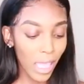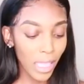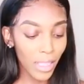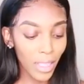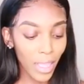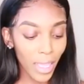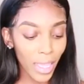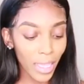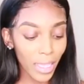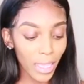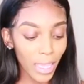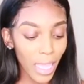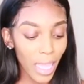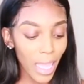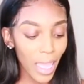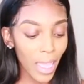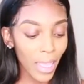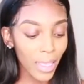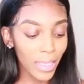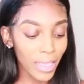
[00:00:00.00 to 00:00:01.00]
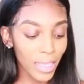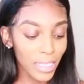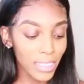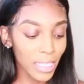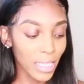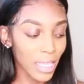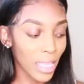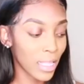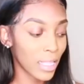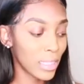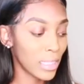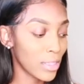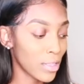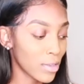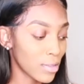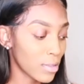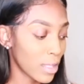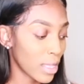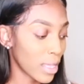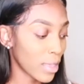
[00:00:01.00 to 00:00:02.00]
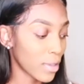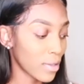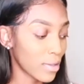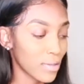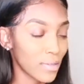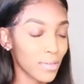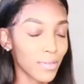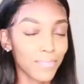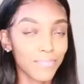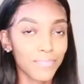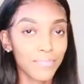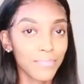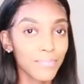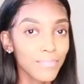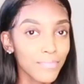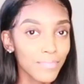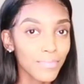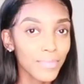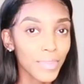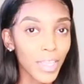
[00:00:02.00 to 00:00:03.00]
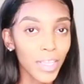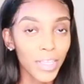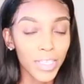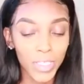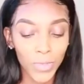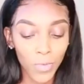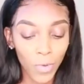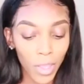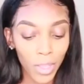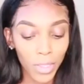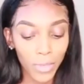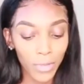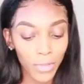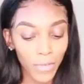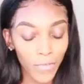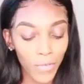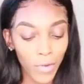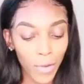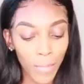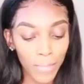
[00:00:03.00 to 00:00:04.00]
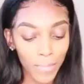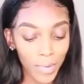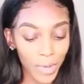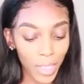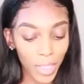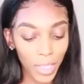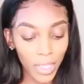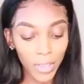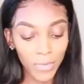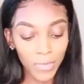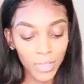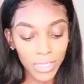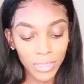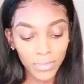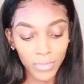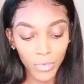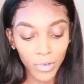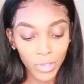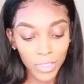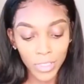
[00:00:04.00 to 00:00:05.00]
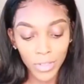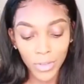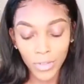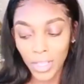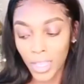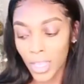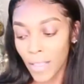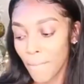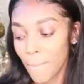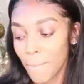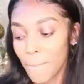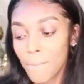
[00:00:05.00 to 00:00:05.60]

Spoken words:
Like, I guess it kind of looked like a SWAT uniform, but it was more so like,